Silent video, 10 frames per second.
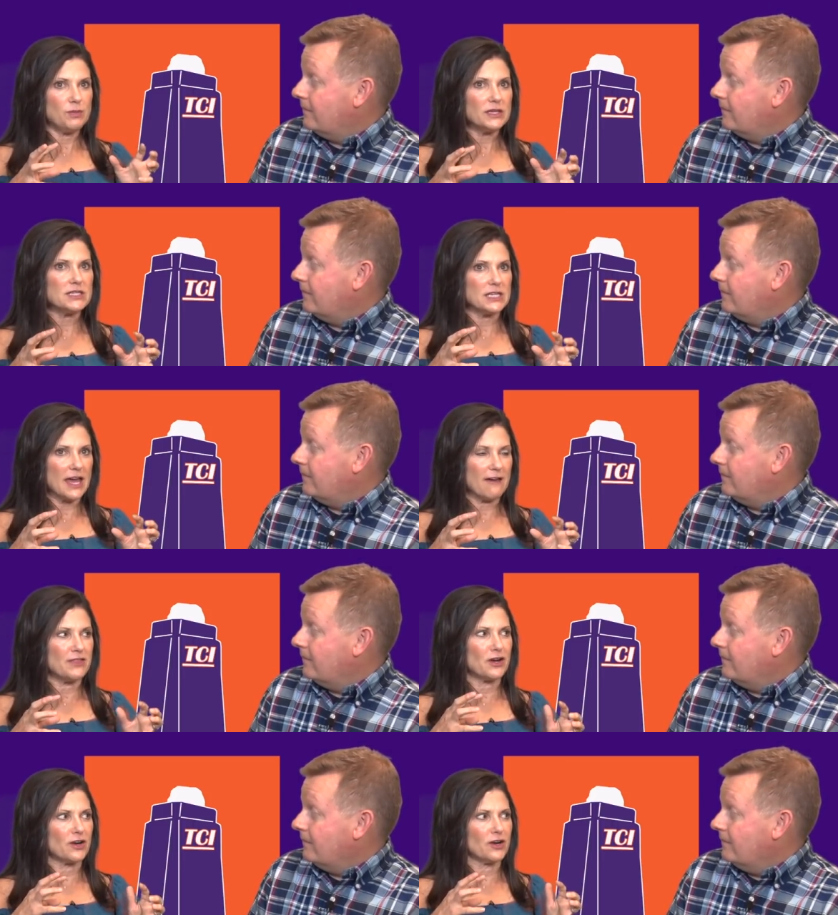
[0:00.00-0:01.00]
Speaker 1: been
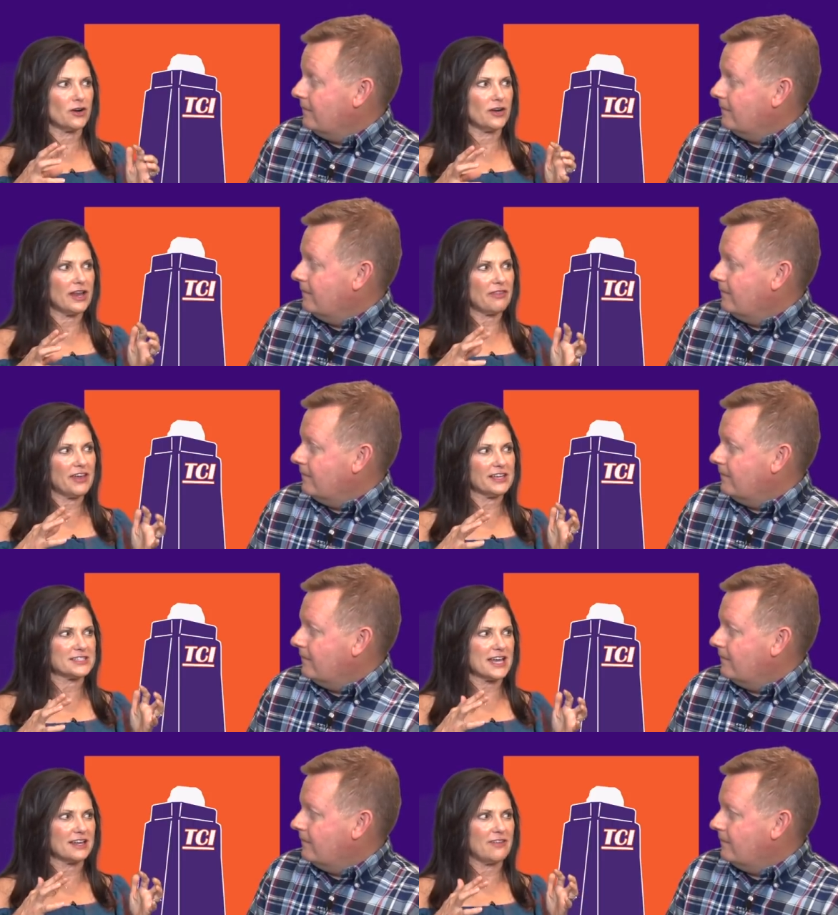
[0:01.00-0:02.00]
together. And I think it's
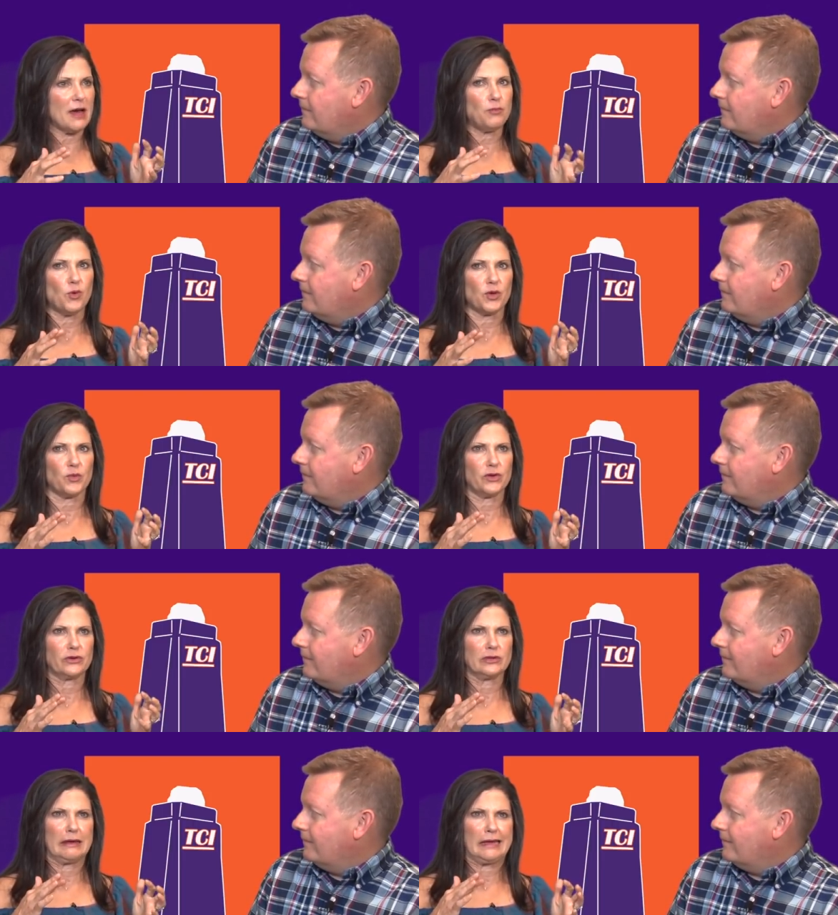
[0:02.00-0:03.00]
kind of that point where
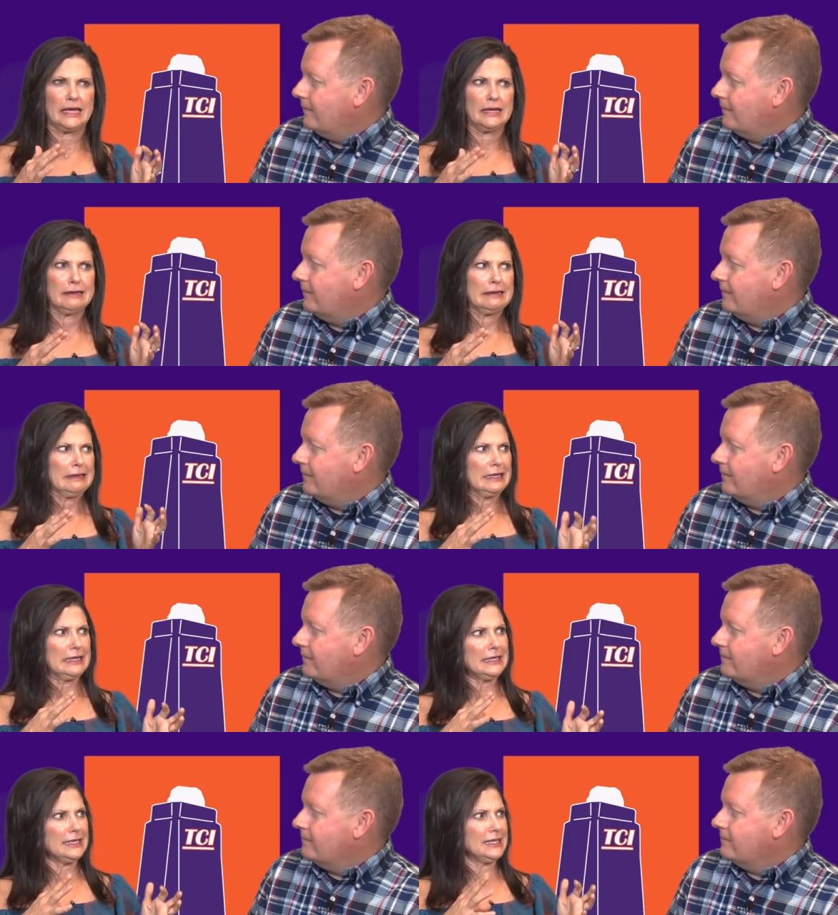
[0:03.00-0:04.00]
you're like,
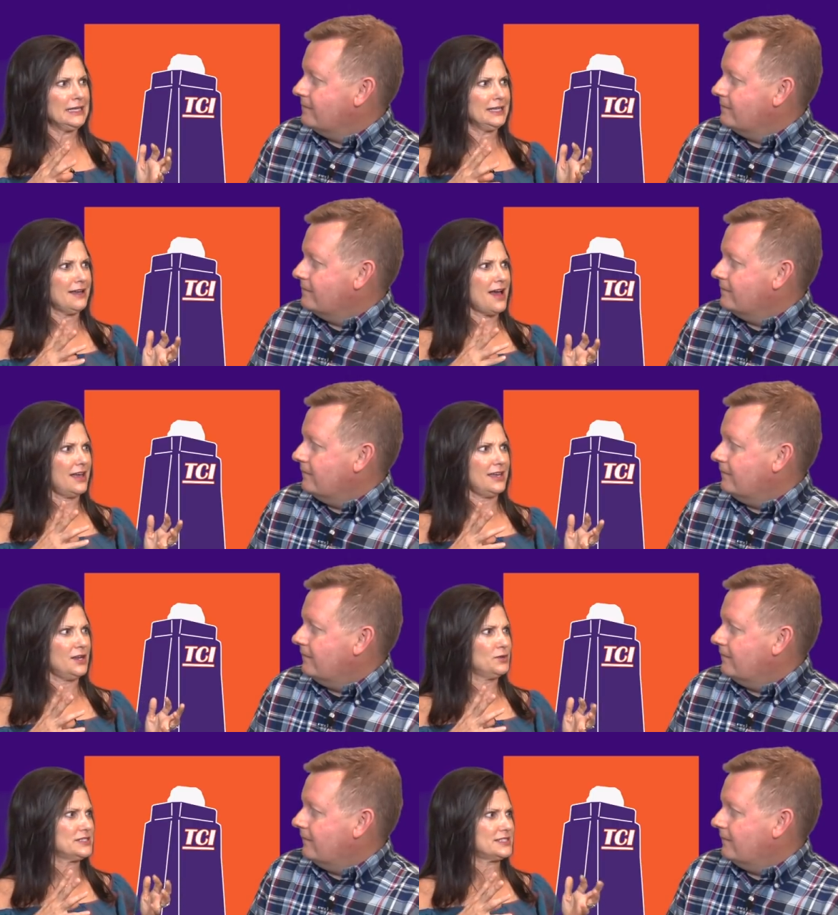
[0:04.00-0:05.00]
uh, you
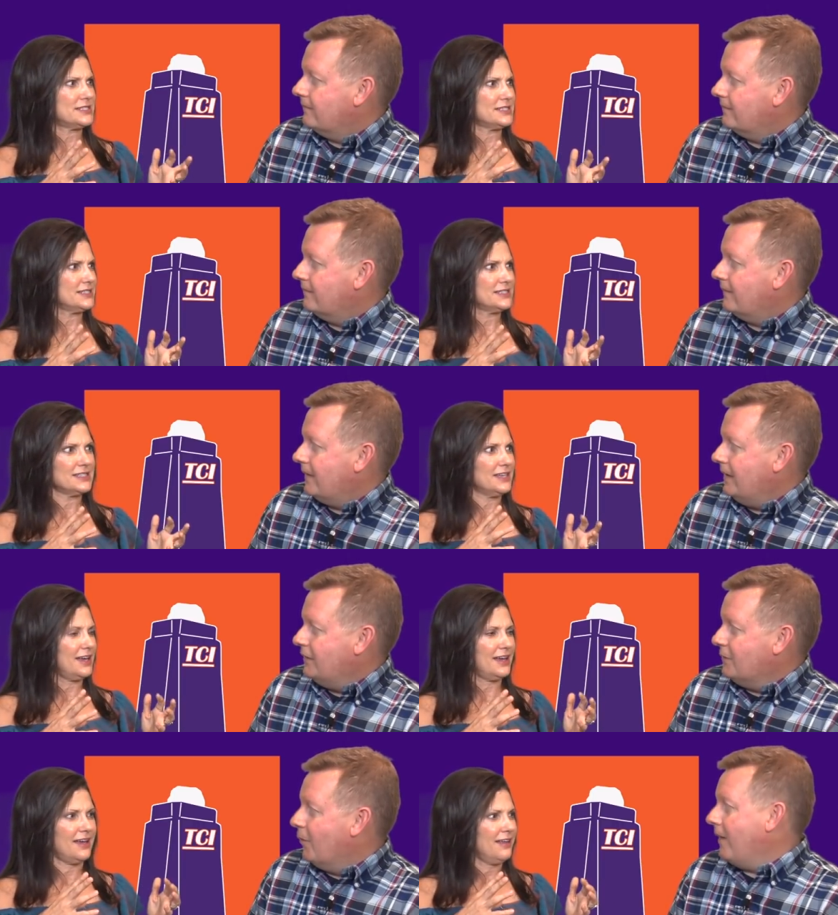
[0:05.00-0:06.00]
know, is
Speaker 2: is
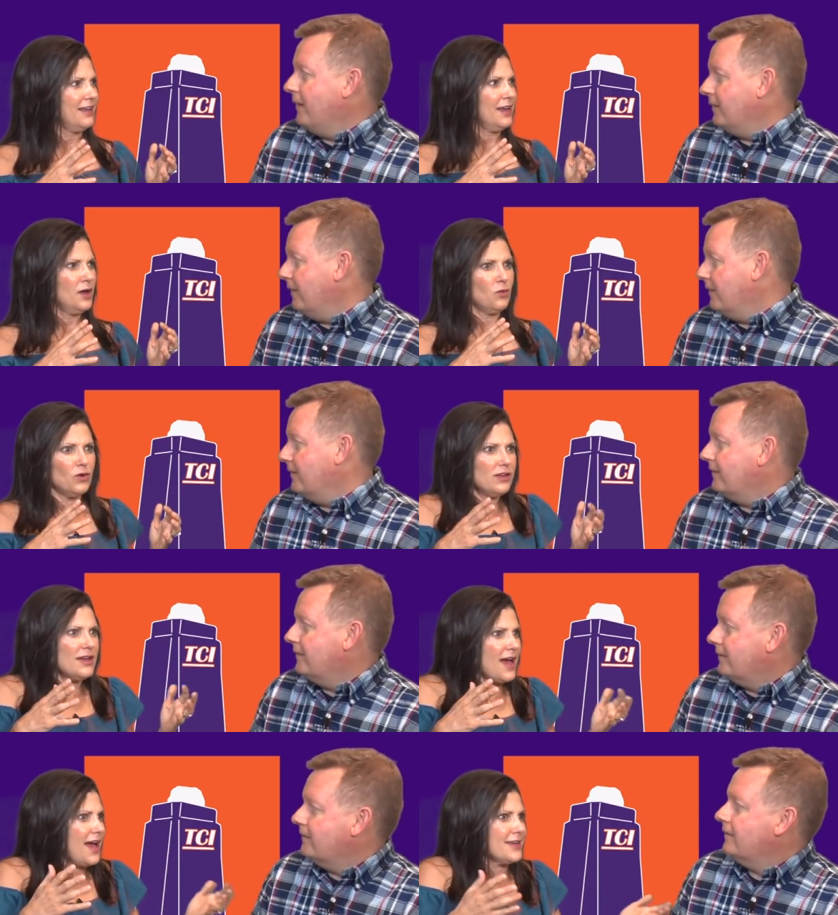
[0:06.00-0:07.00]
there more out there? Well,
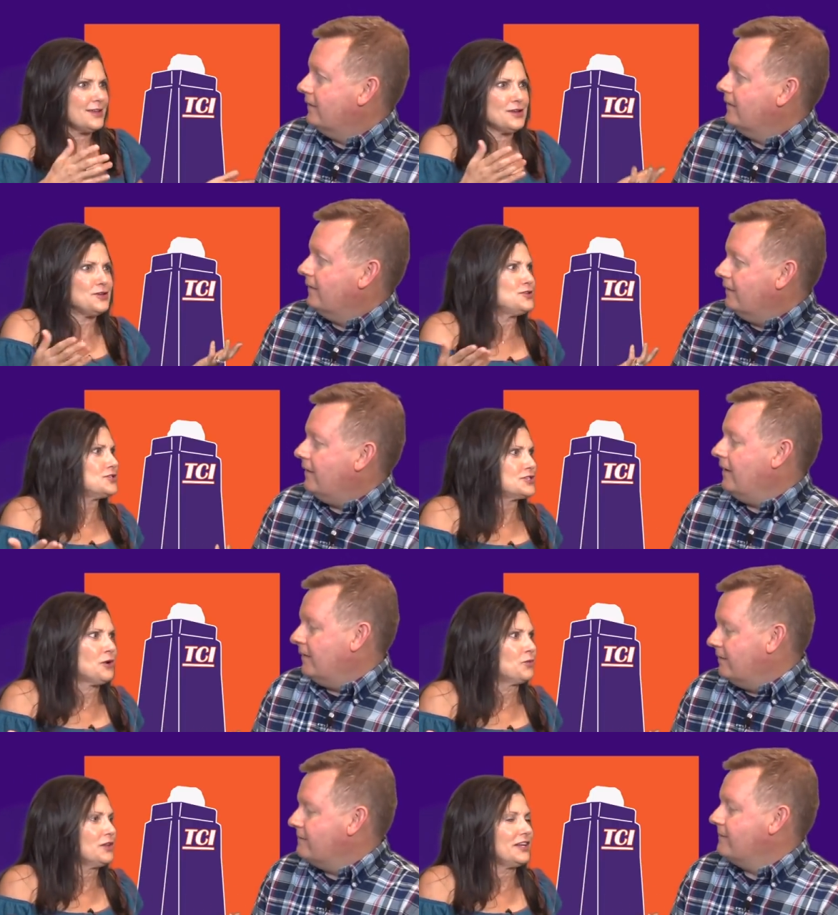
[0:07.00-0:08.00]
Speaker 1: yeah, you know, you just yeah.
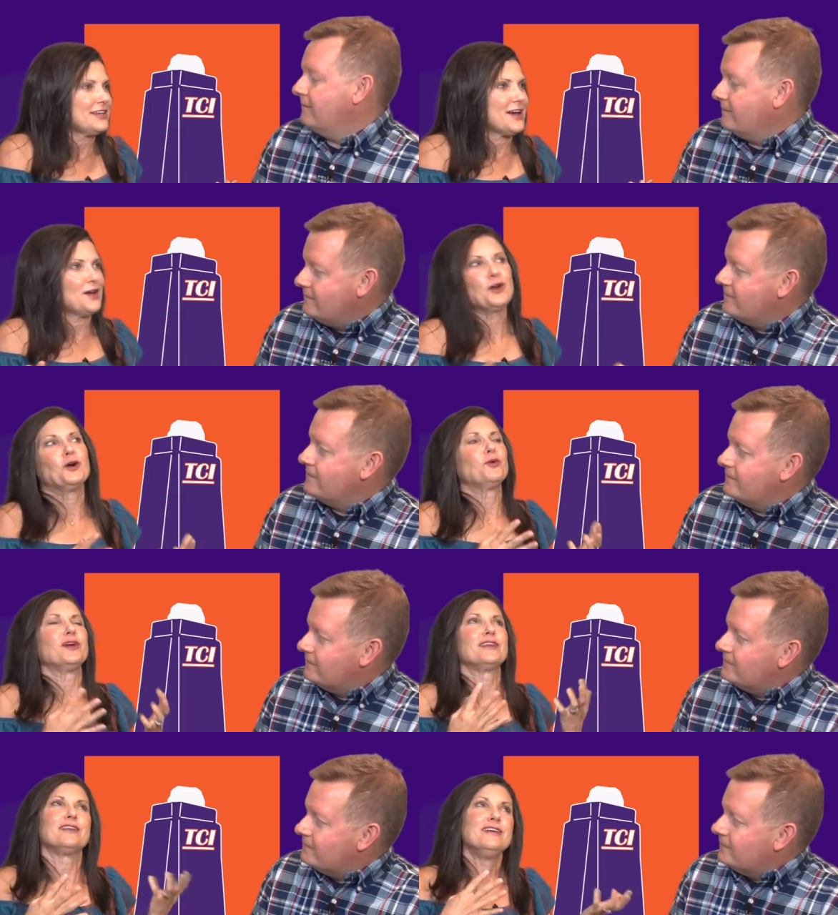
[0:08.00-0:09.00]
don't really know,
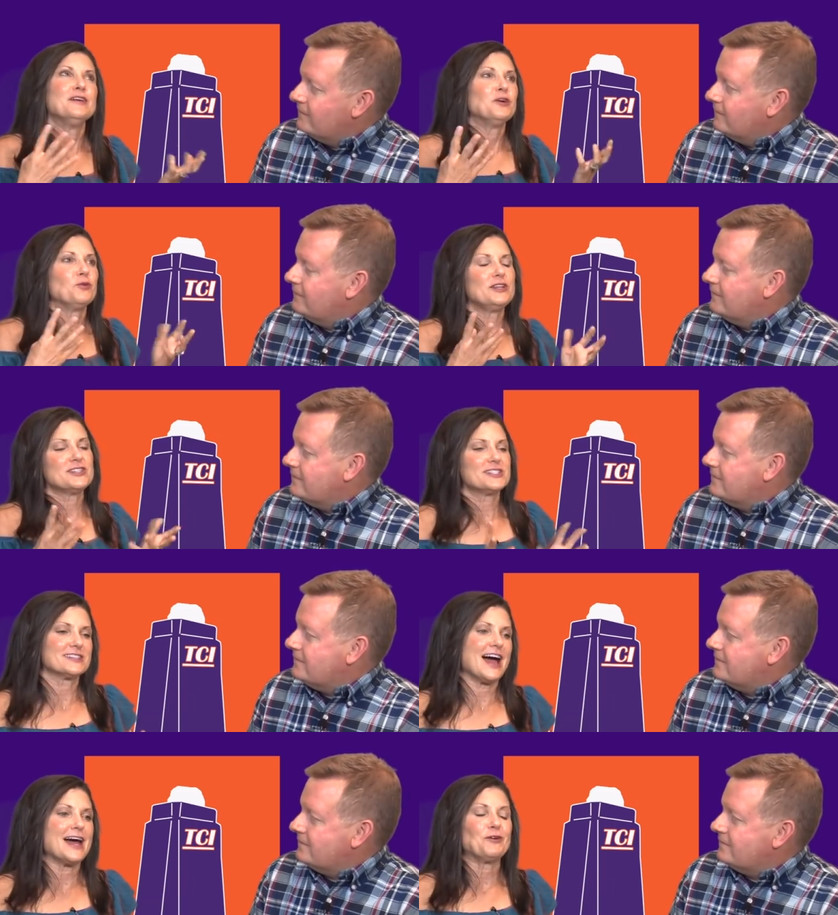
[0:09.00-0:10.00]
and we just
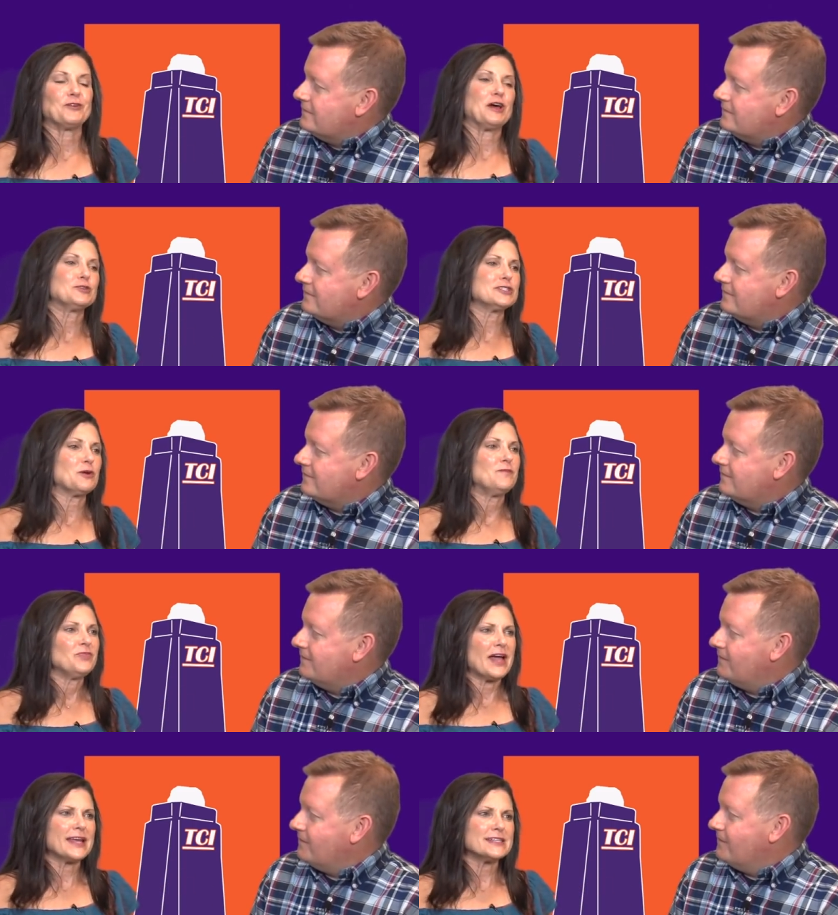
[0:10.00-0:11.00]
I don't know. So
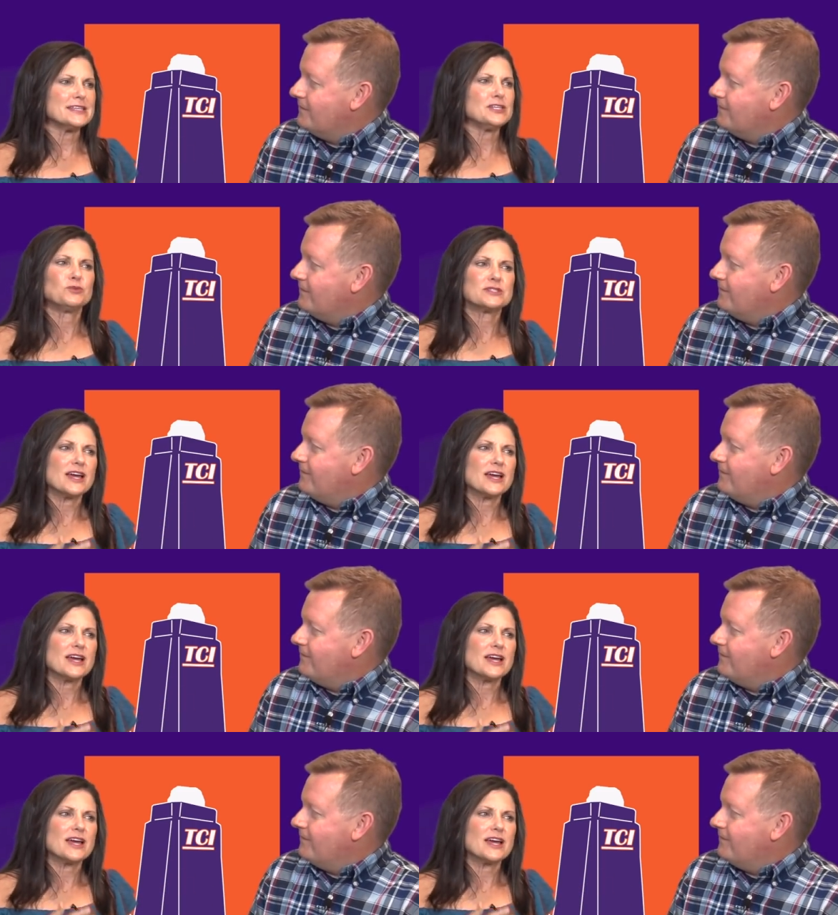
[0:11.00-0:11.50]
I guess you know it was